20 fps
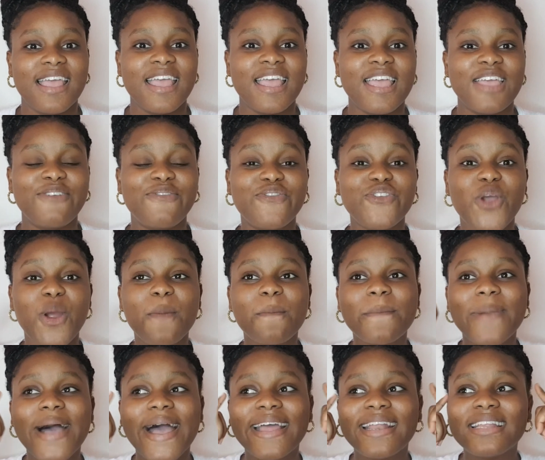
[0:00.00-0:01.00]
If your
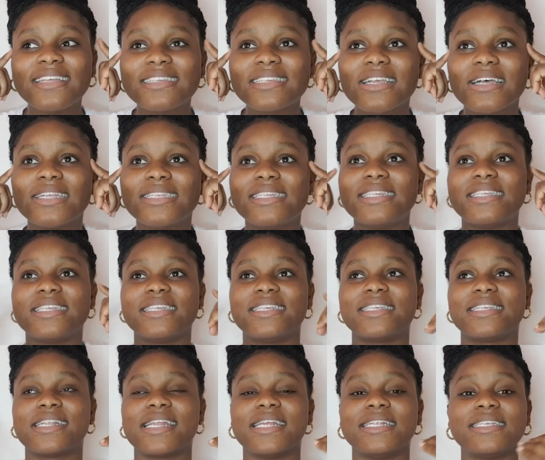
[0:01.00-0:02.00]
mind is
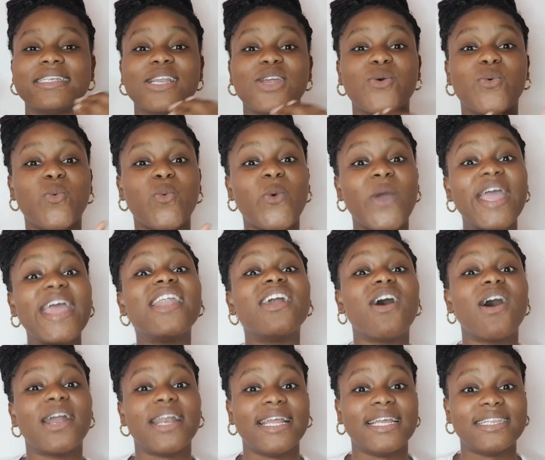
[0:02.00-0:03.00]
consistently weighed
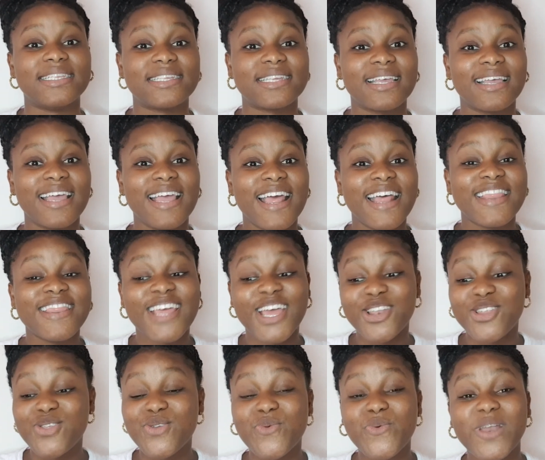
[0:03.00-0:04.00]
on it,
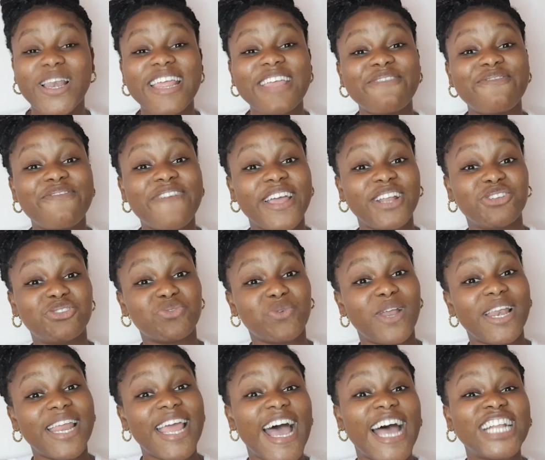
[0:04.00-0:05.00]
then you will
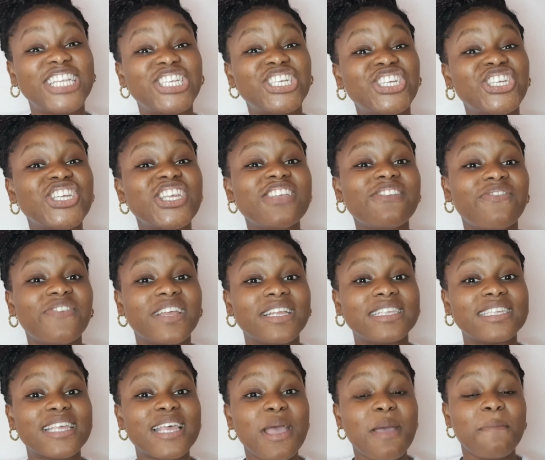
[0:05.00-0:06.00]
eventually achieve it,
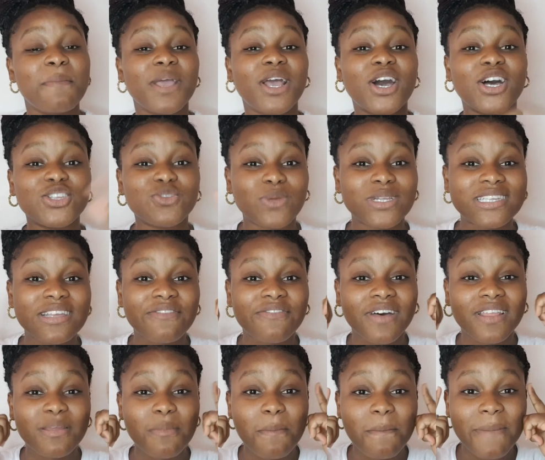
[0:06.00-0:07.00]
because
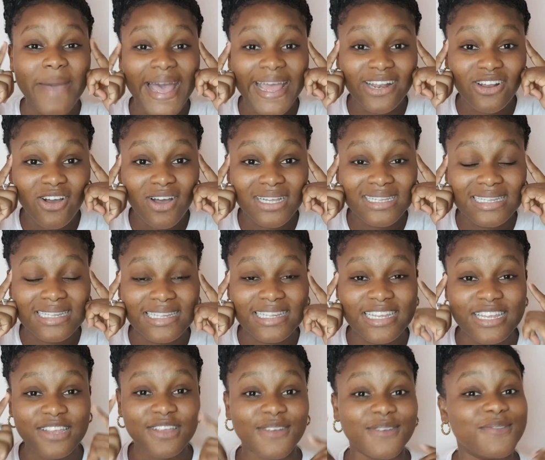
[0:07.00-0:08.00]
whatever the mind
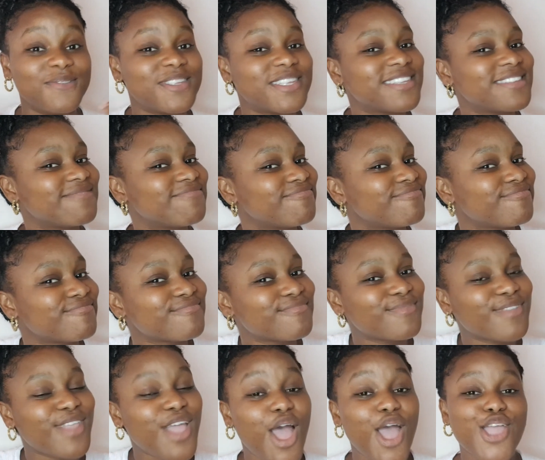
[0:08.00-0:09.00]
conceives,
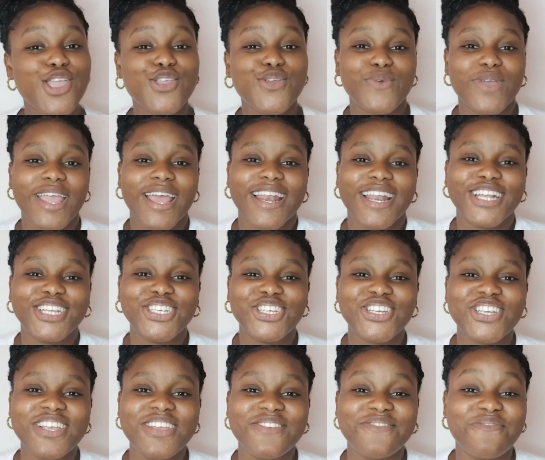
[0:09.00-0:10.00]
you can
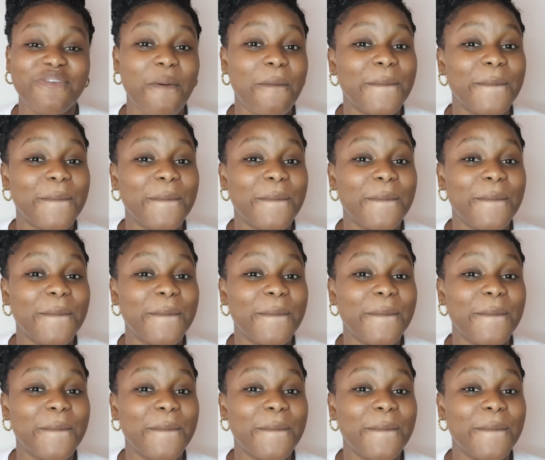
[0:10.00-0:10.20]
achieve.